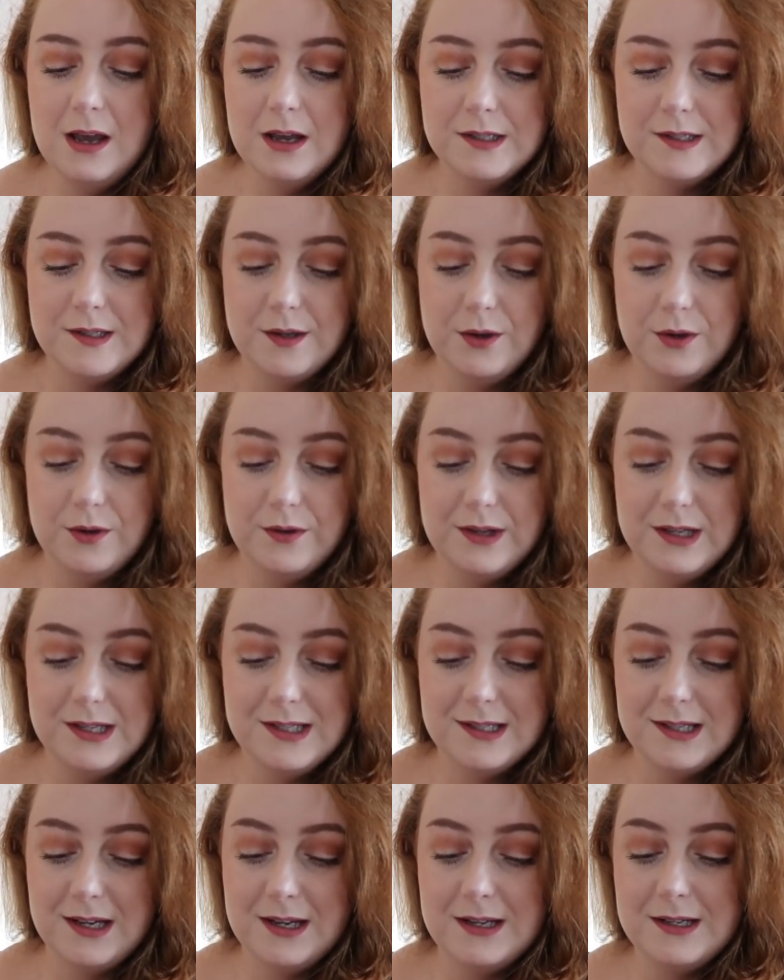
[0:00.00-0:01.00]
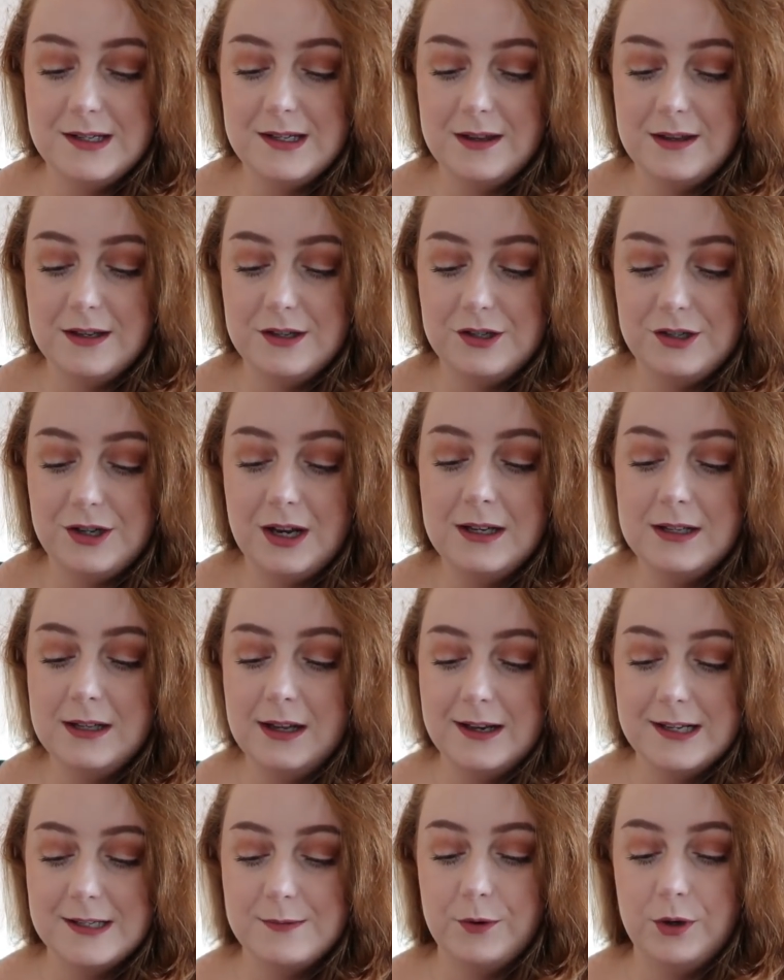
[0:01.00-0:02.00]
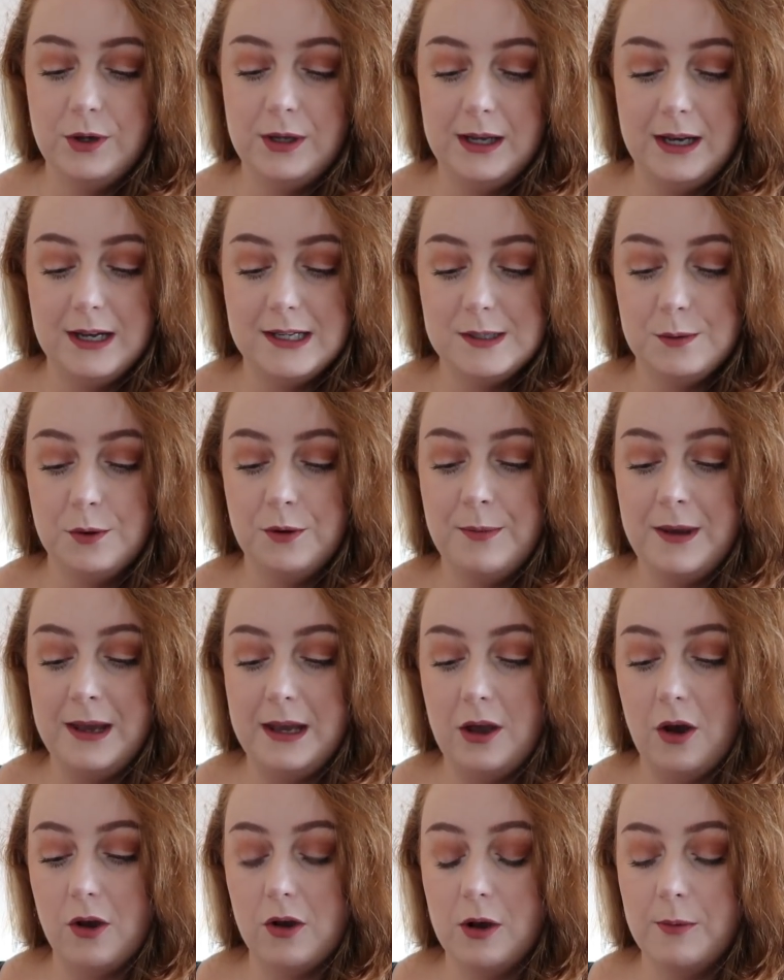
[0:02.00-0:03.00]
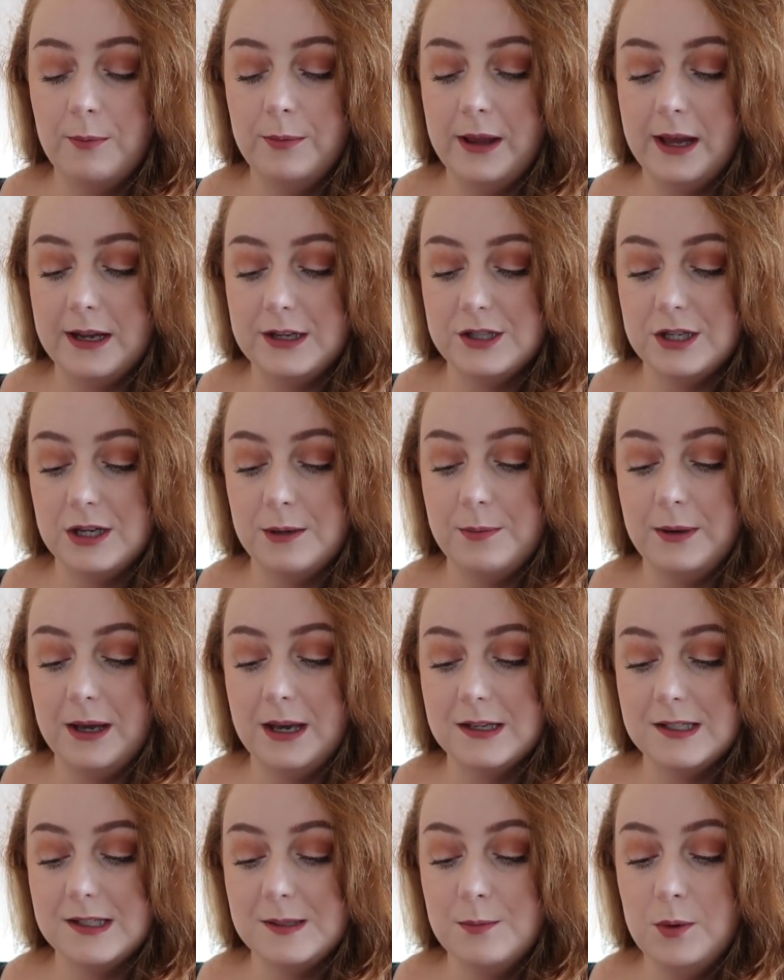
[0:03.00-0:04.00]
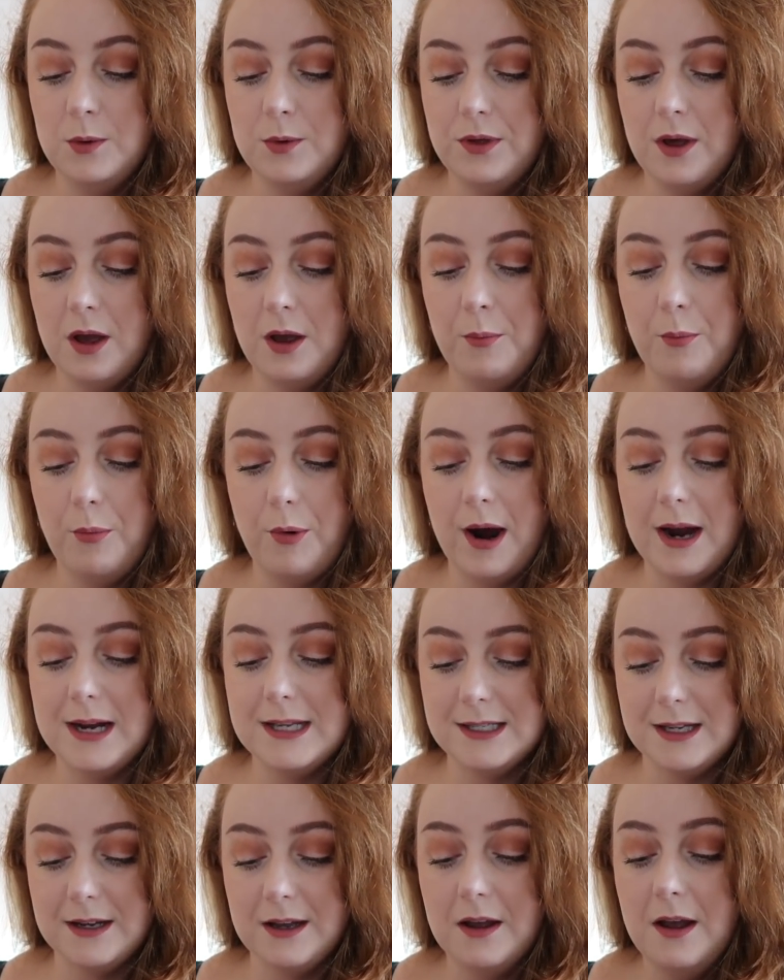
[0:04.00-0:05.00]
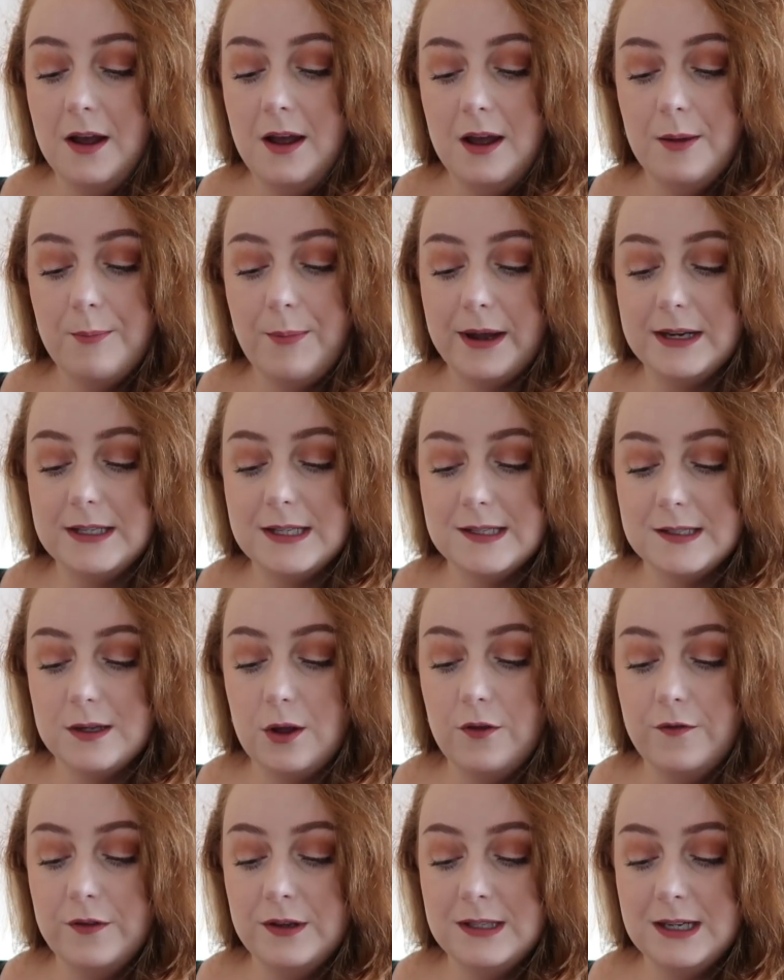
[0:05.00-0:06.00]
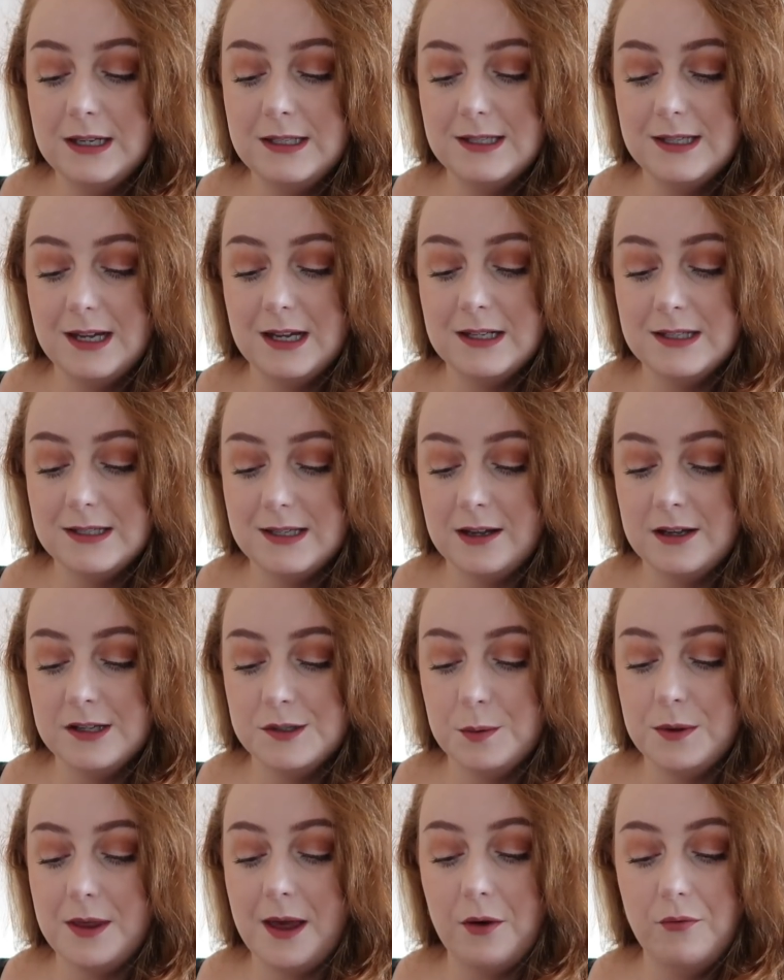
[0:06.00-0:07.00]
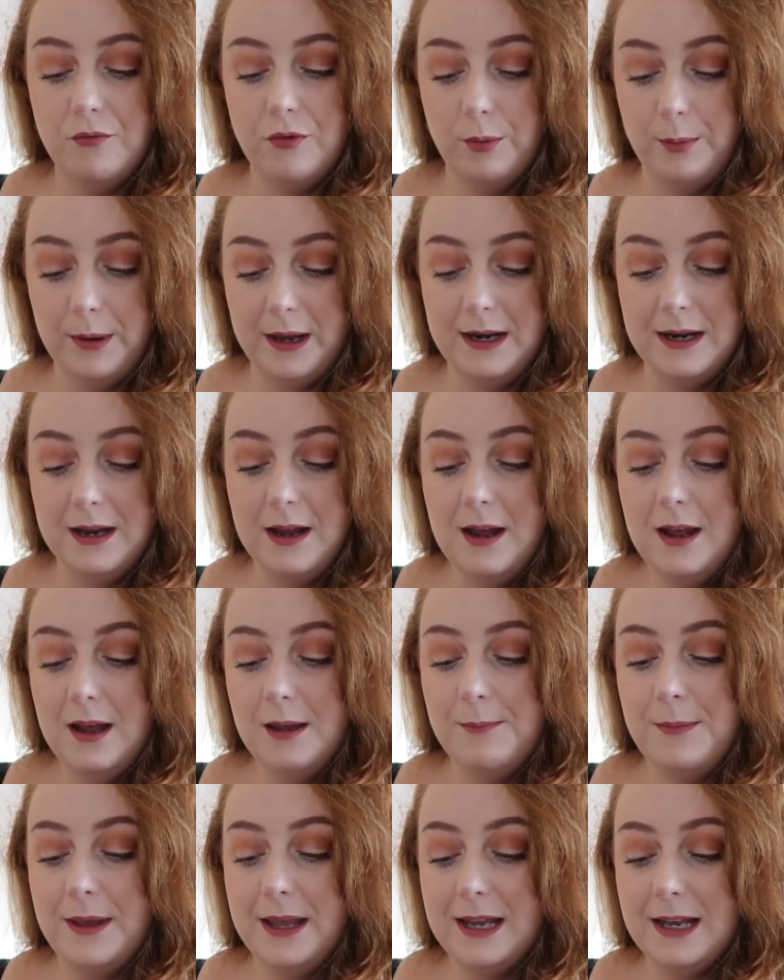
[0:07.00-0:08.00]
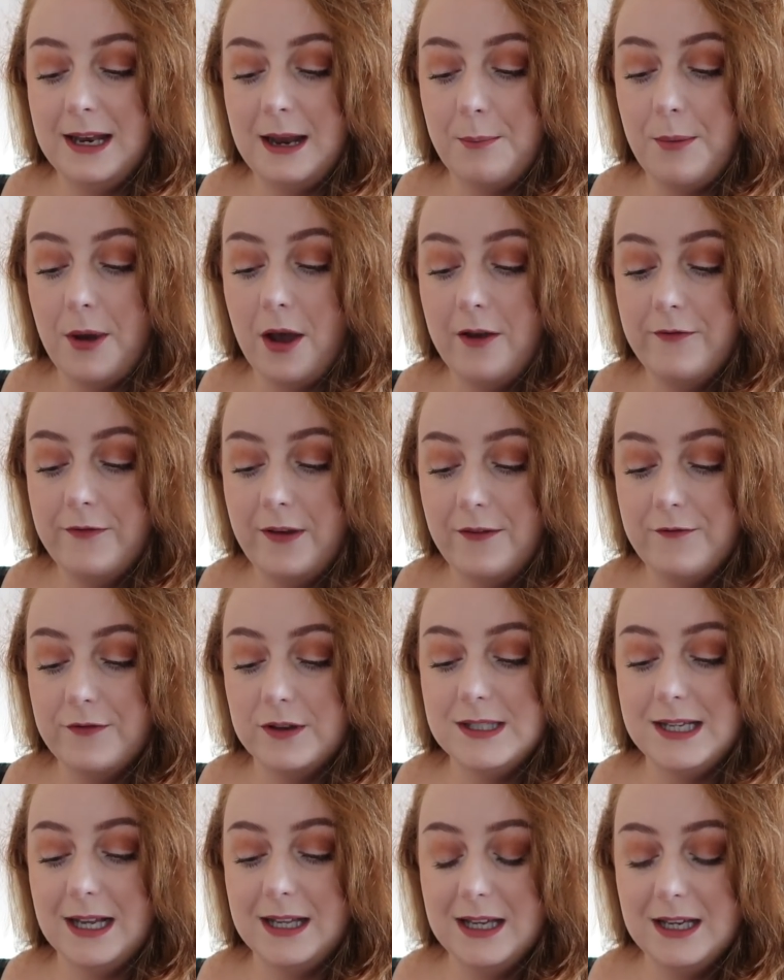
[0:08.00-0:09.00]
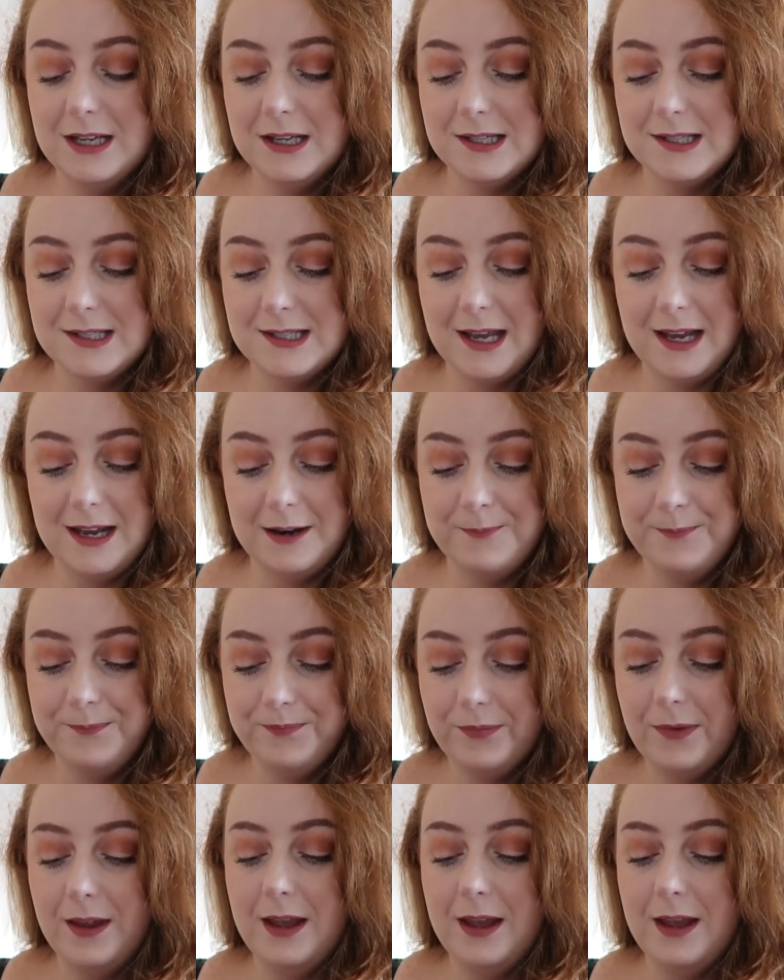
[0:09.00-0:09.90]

So this says, this gentle exfoliator will make your complexion appear smoother and brighter by dissolving dead skin cells without rubbing, making it perfect for delicate skin.